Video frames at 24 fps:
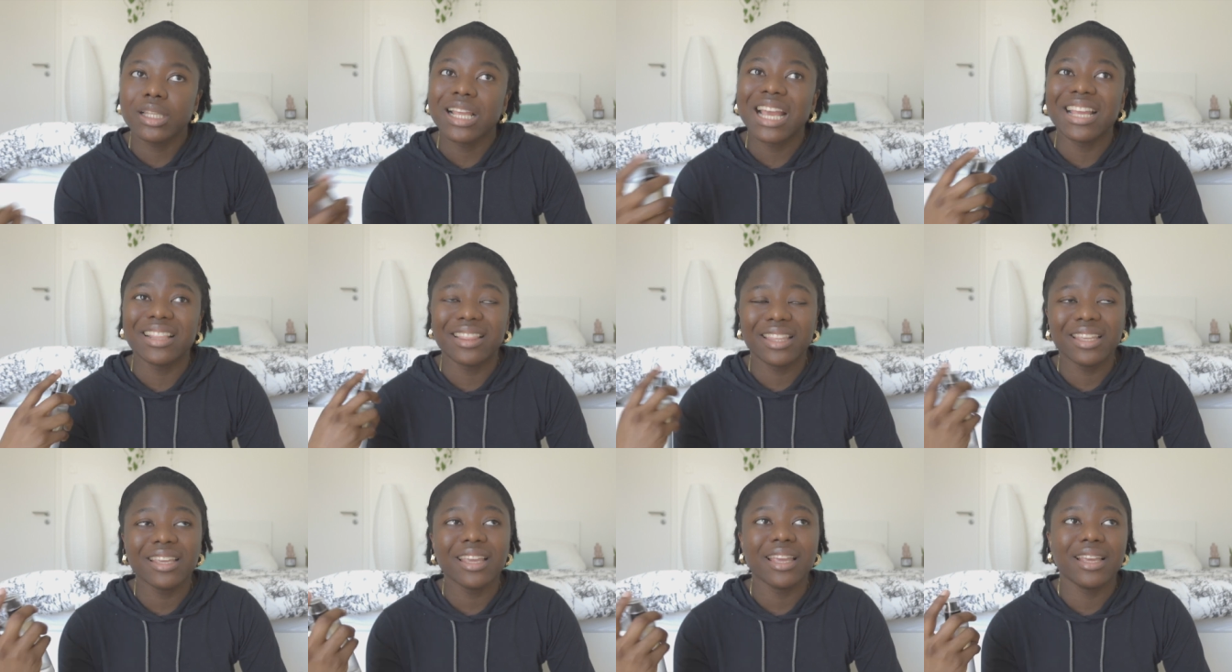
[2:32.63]
I
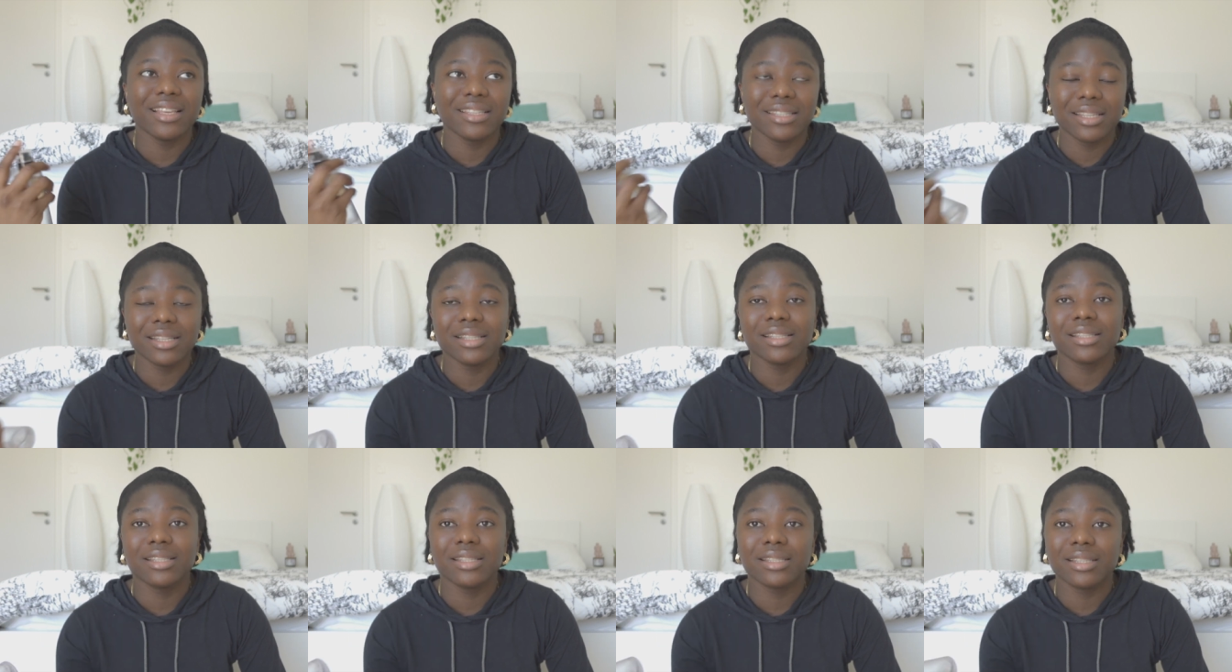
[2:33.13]
think
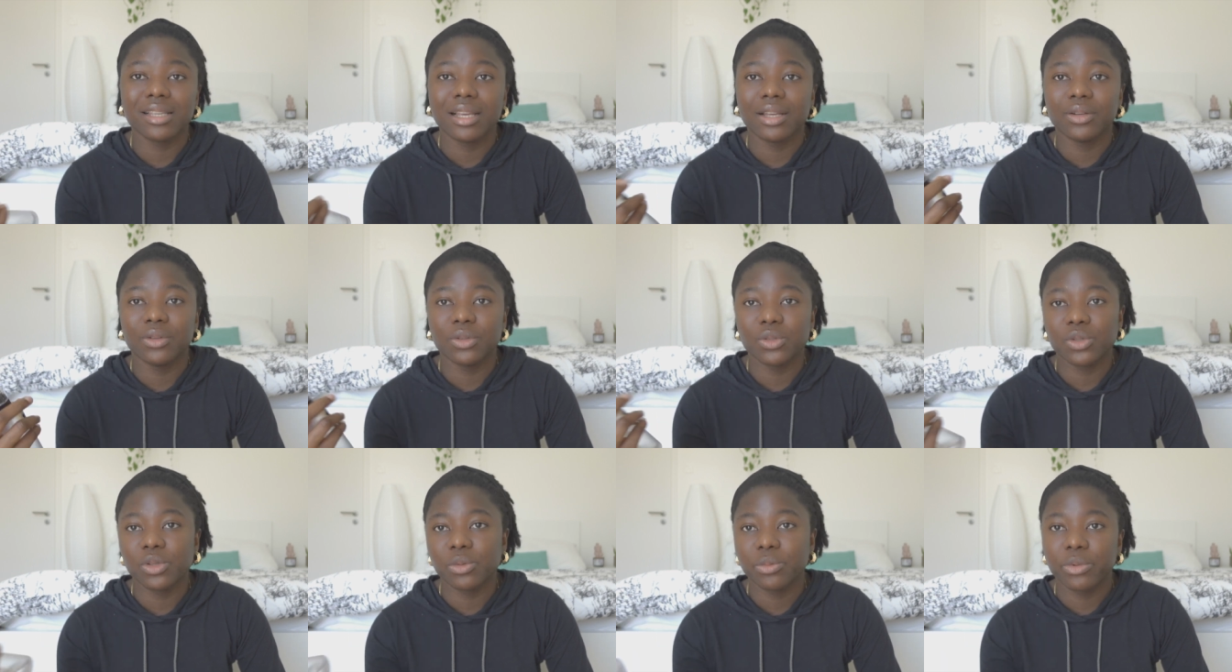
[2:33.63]
essences can
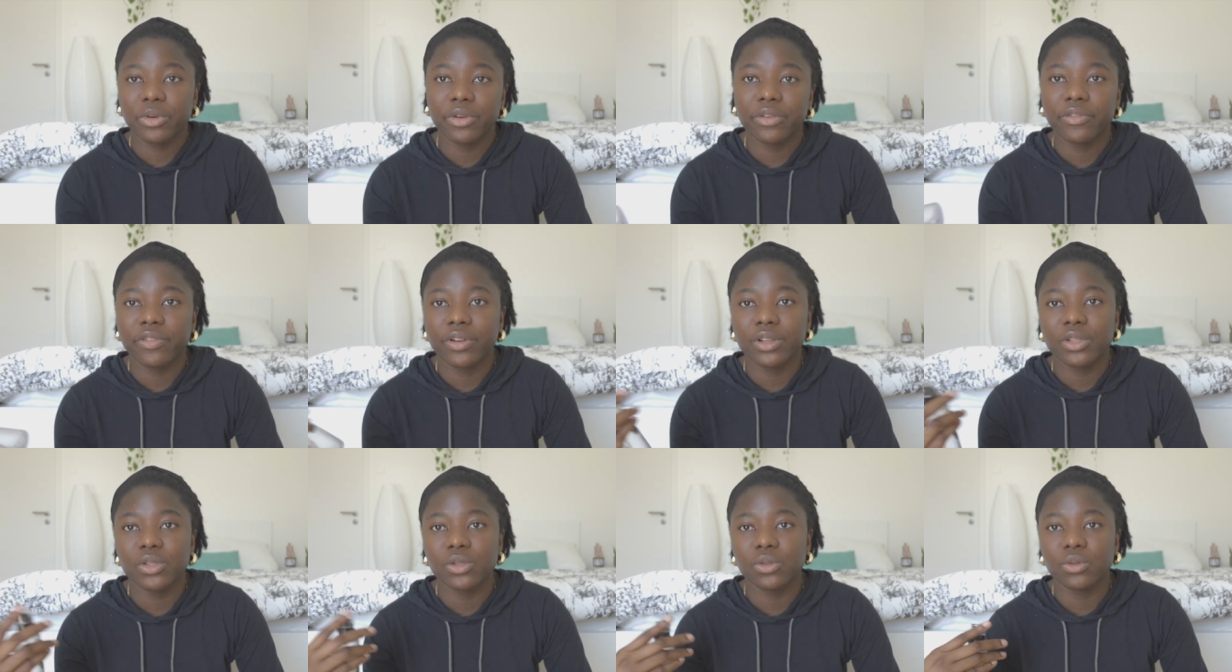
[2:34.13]
also be
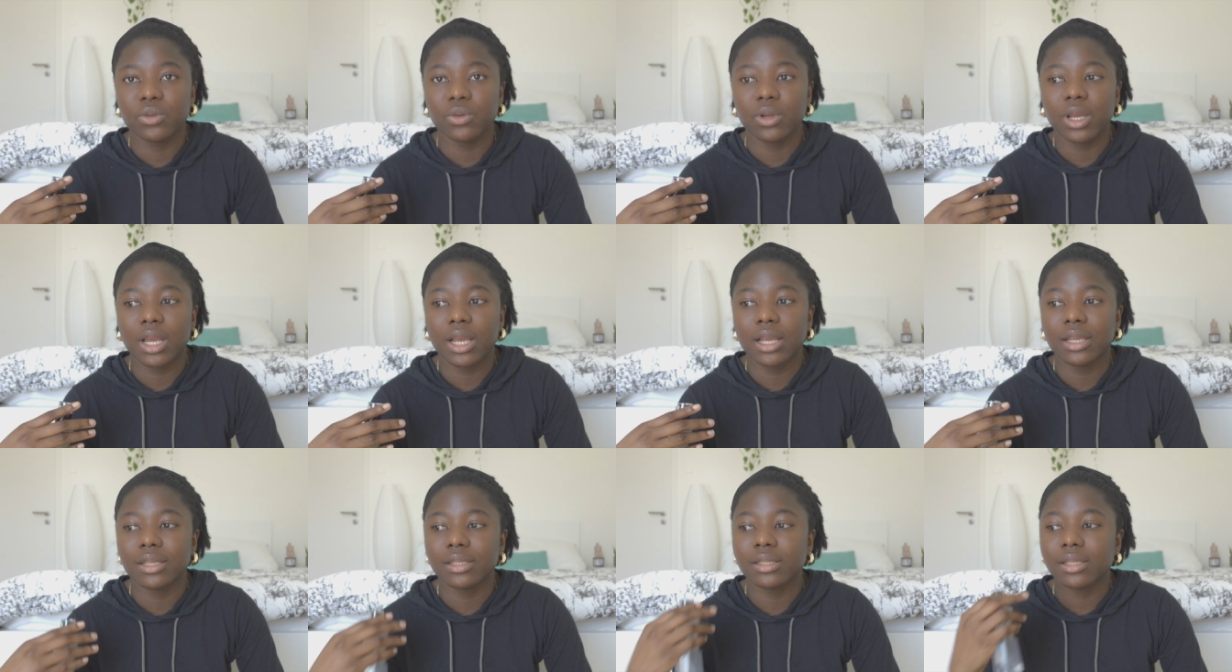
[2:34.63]
referred to
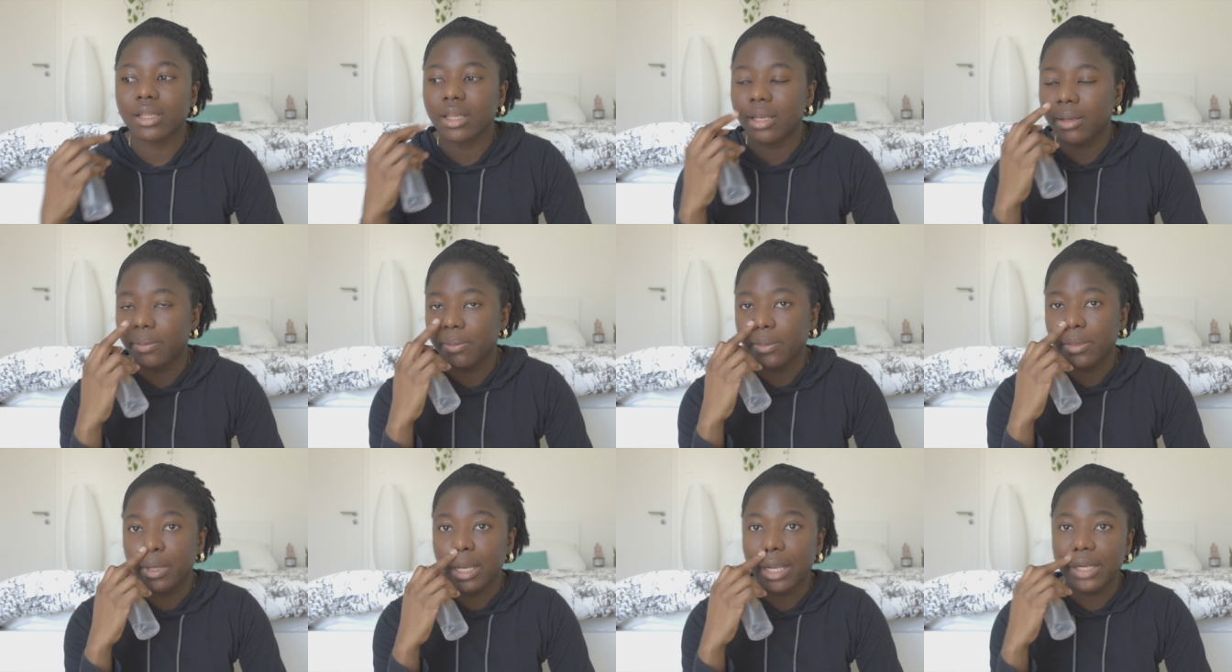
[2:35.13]
as
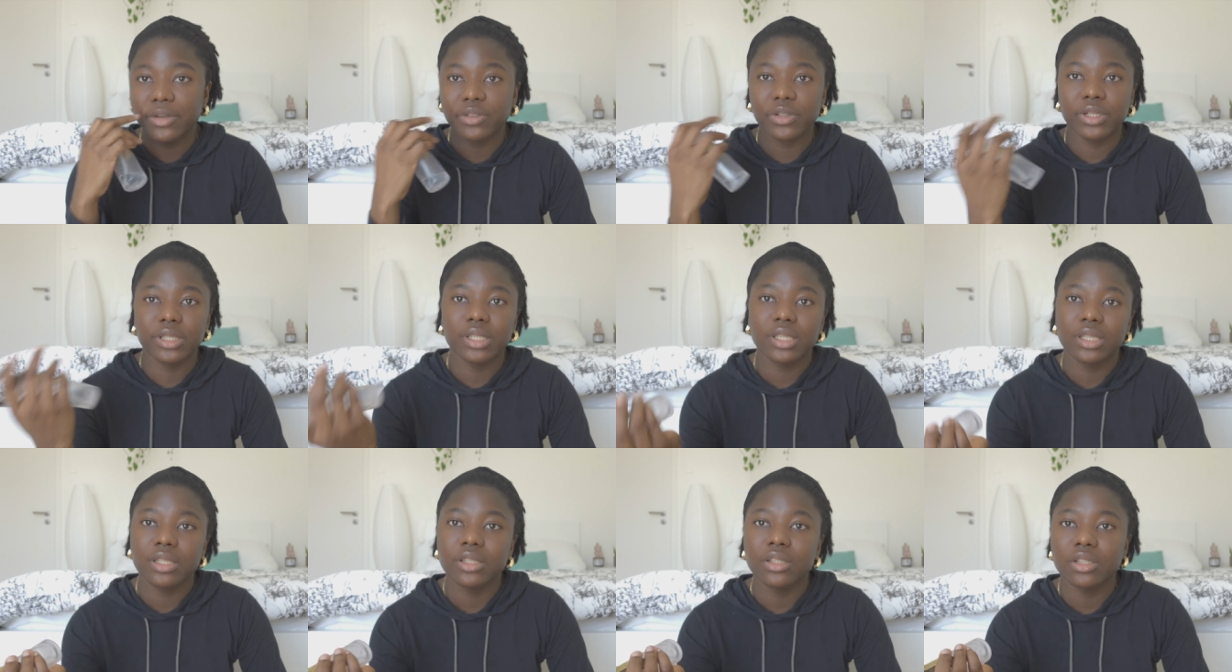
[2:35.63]

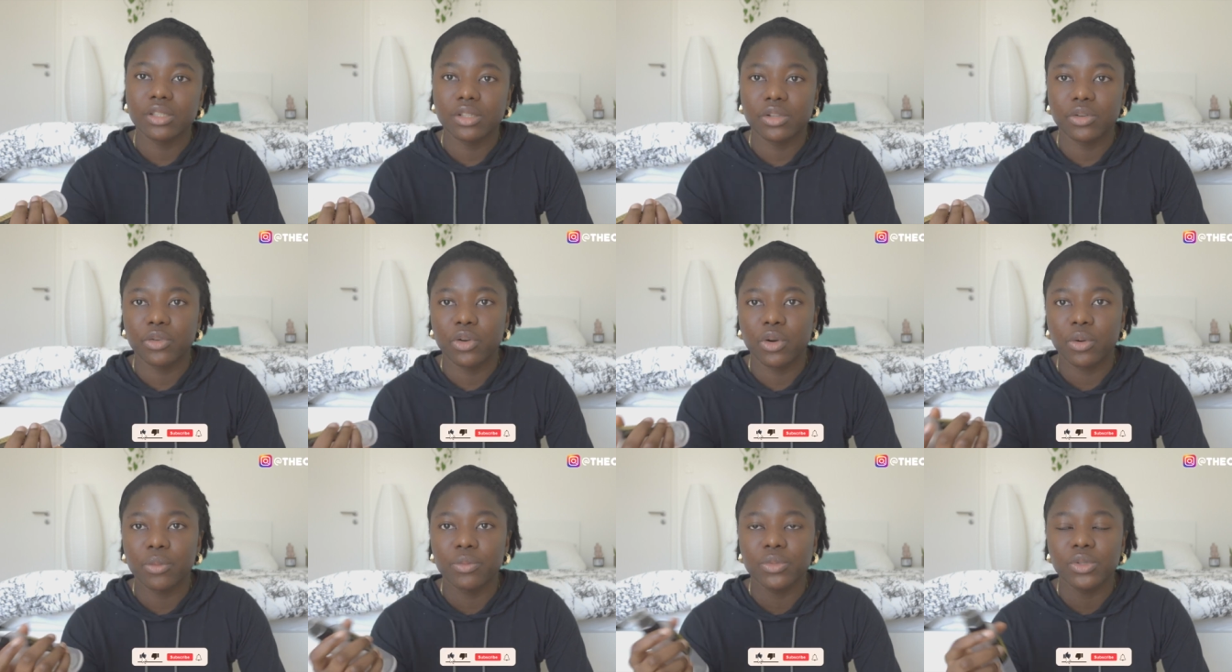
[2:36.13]
hydrating
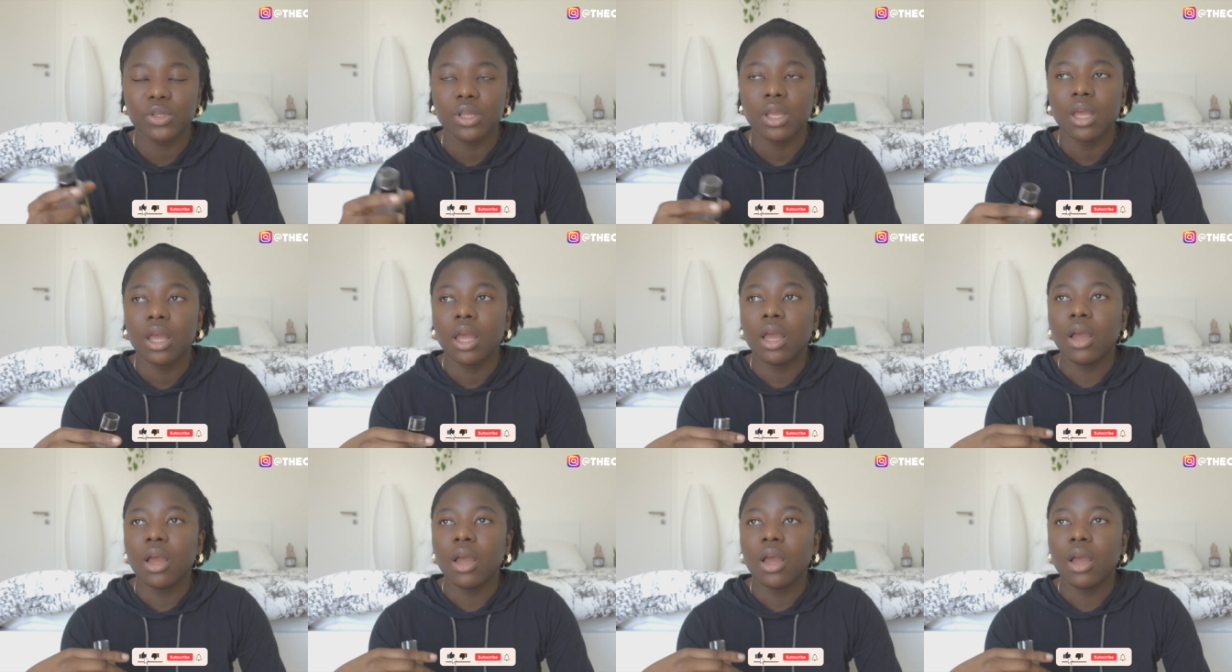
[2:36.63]
serums,